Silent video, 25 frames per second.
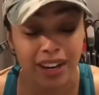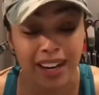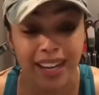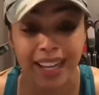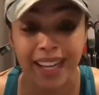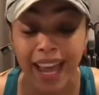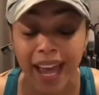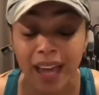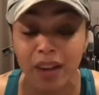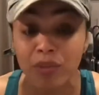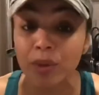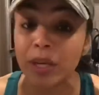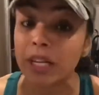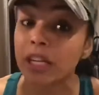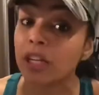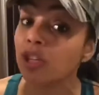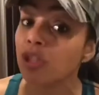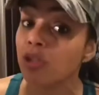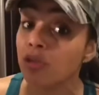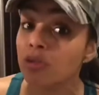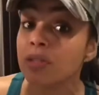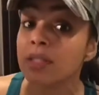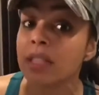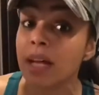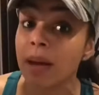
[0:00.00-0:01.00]
Again, we didn't
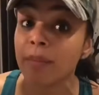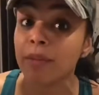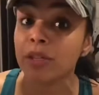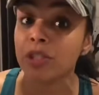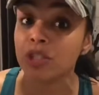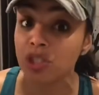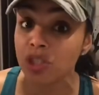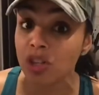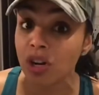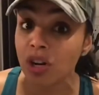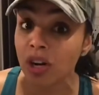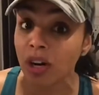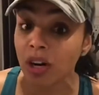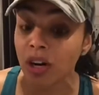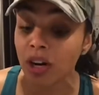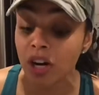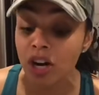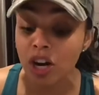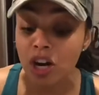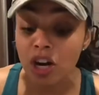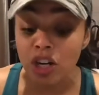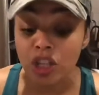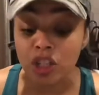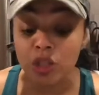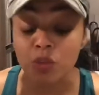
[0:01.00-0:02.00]
use that much sugar,
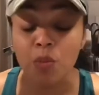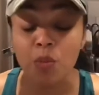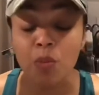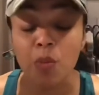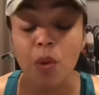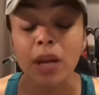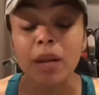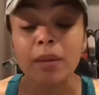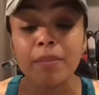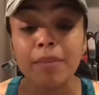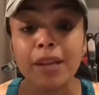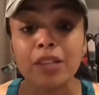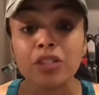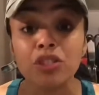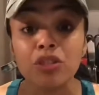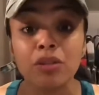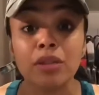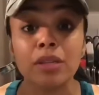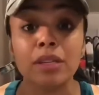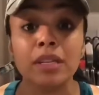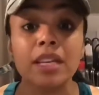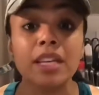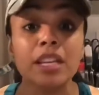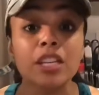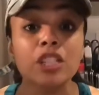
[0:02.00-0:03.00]
so we wanna make sure
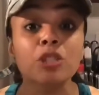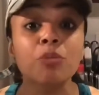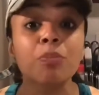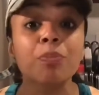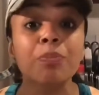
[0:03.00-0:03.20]
that each